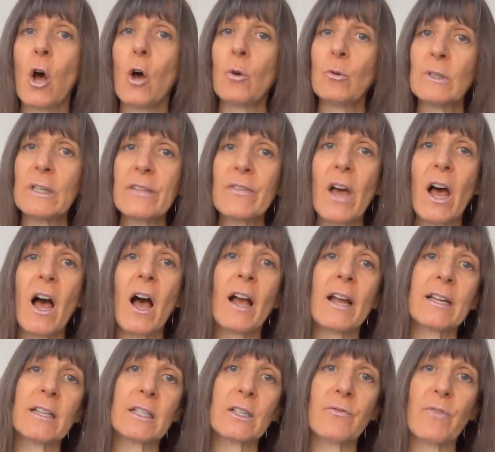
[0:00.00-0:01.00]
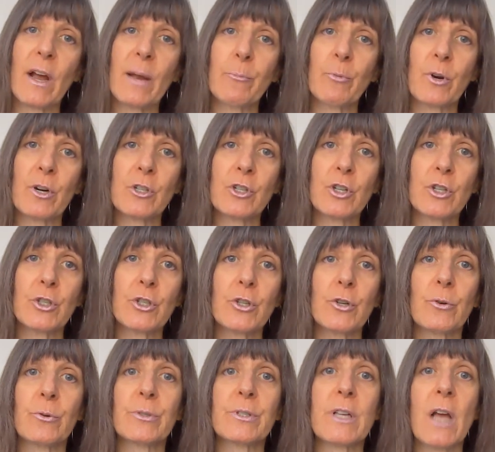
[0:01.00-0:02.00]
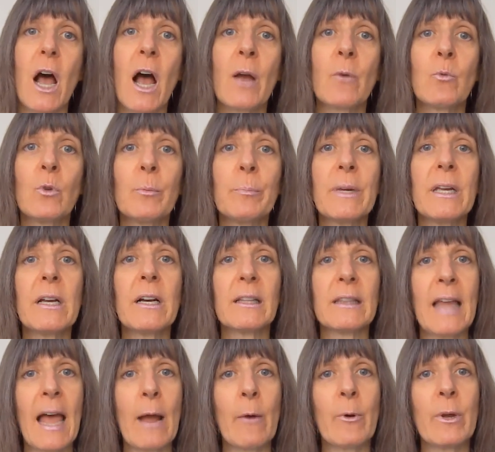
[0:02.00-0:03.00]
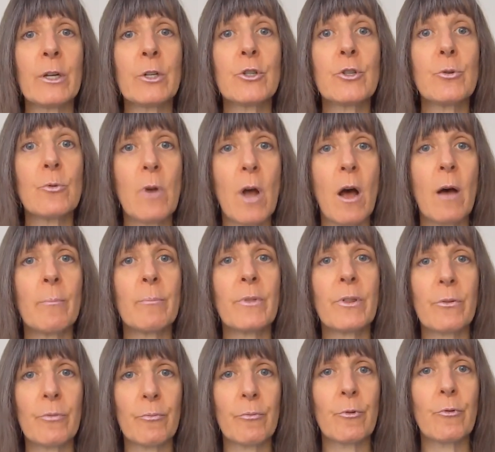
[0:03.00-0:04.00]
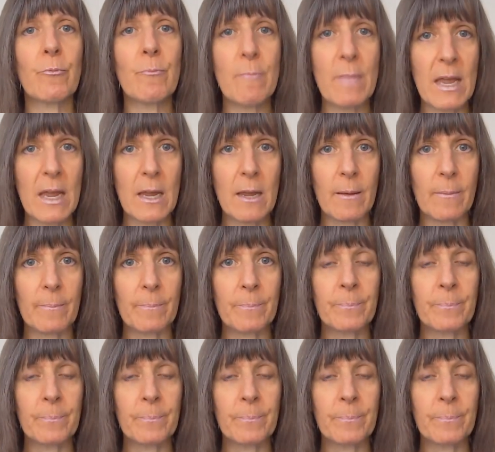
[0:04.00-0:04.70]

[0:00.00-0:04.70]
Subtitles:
only the highest vibration souls I will be allowing to come through me.